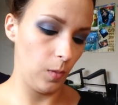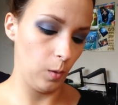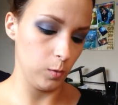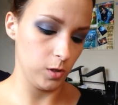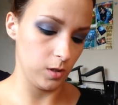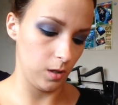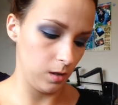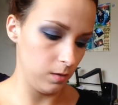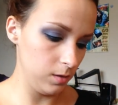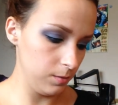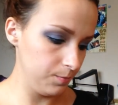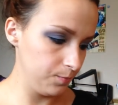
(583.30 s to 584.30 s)

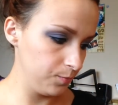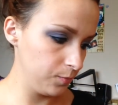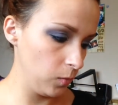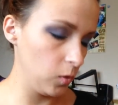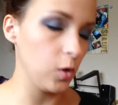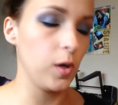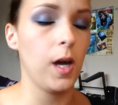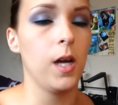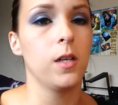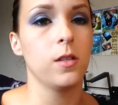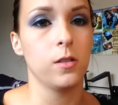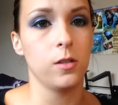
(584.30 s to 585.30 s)
Mascara. You can